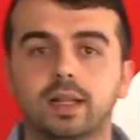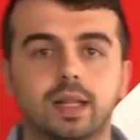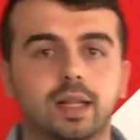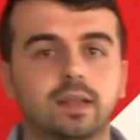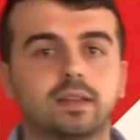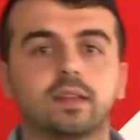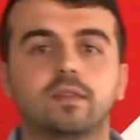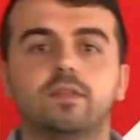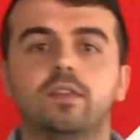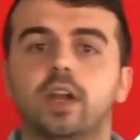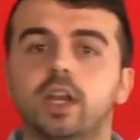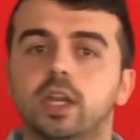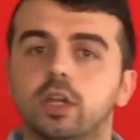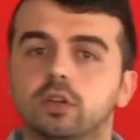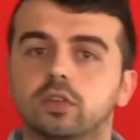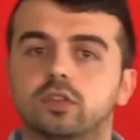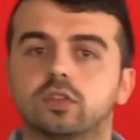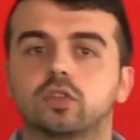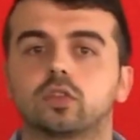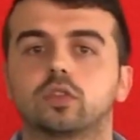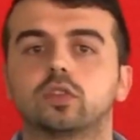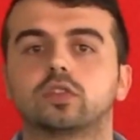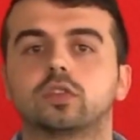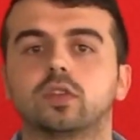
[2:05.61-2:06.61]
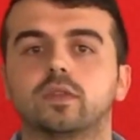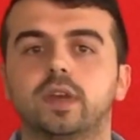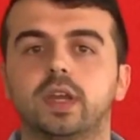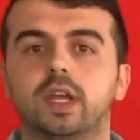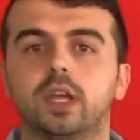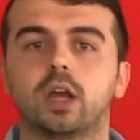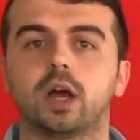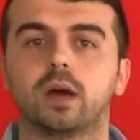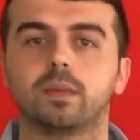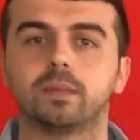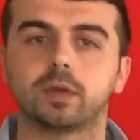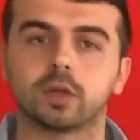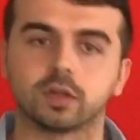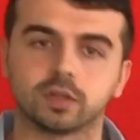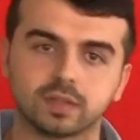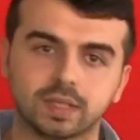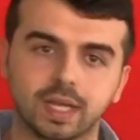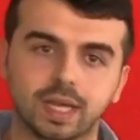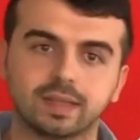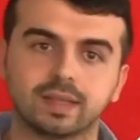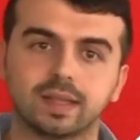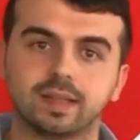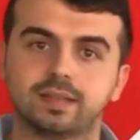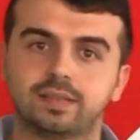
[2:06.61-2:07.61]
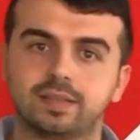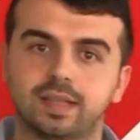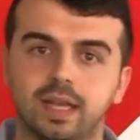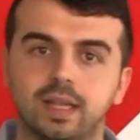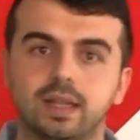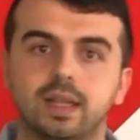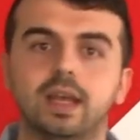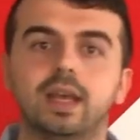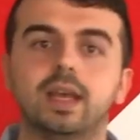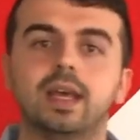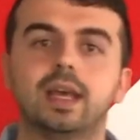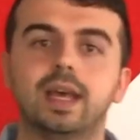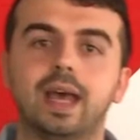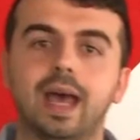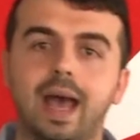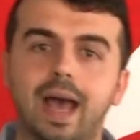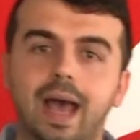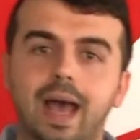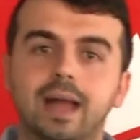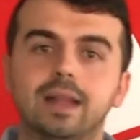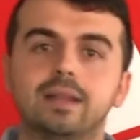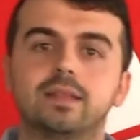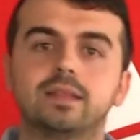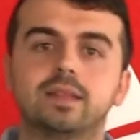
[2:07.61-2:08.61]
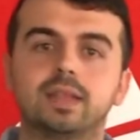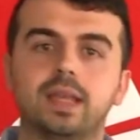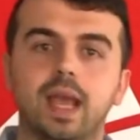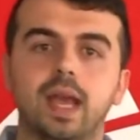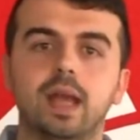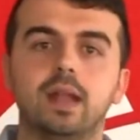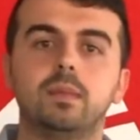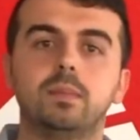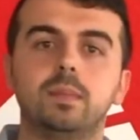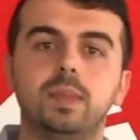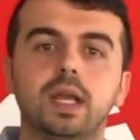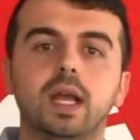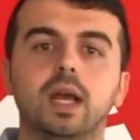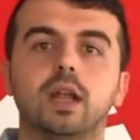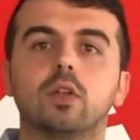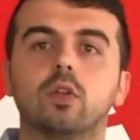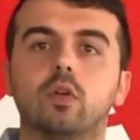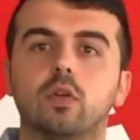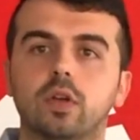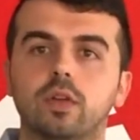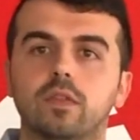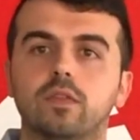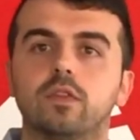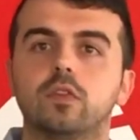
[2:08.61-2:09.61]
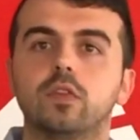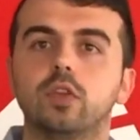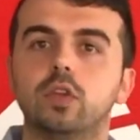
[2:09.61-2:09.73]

That's a very good source of income because, as I said, ads can be annoying for